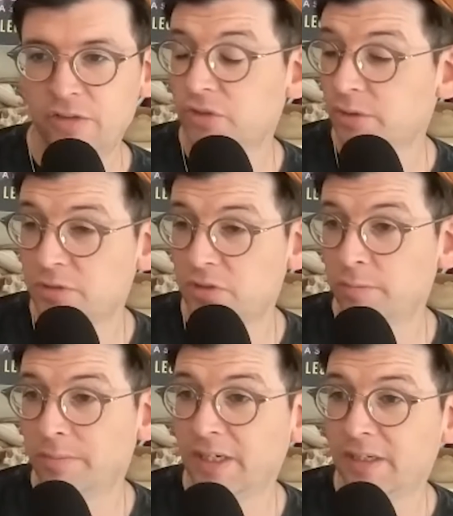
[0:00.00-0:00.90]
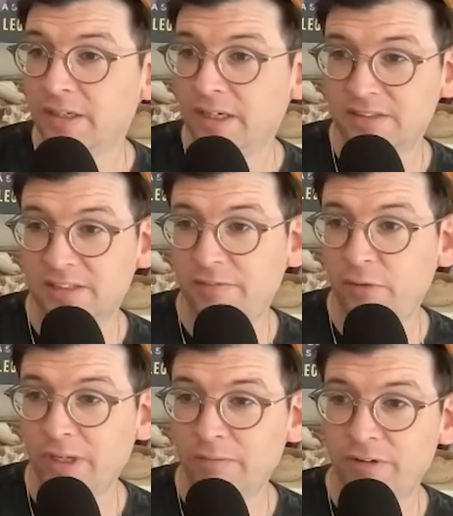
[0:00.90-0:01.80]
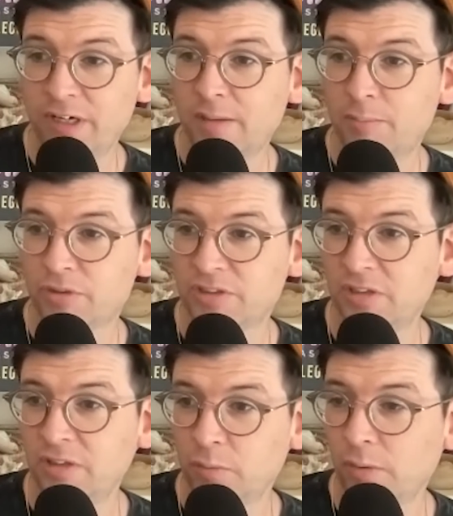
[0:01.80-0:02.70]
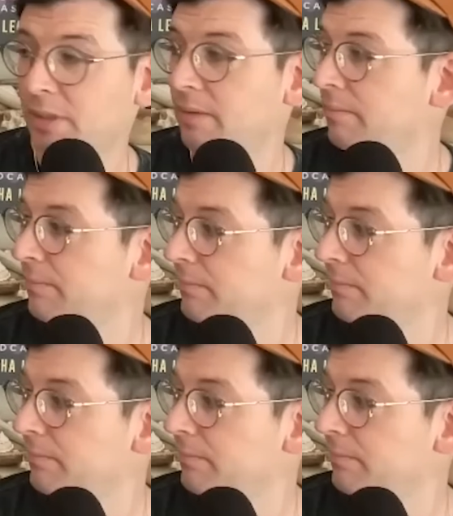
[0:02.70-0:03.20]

do some Zumba, and see if you can fuck a Brazilian woman.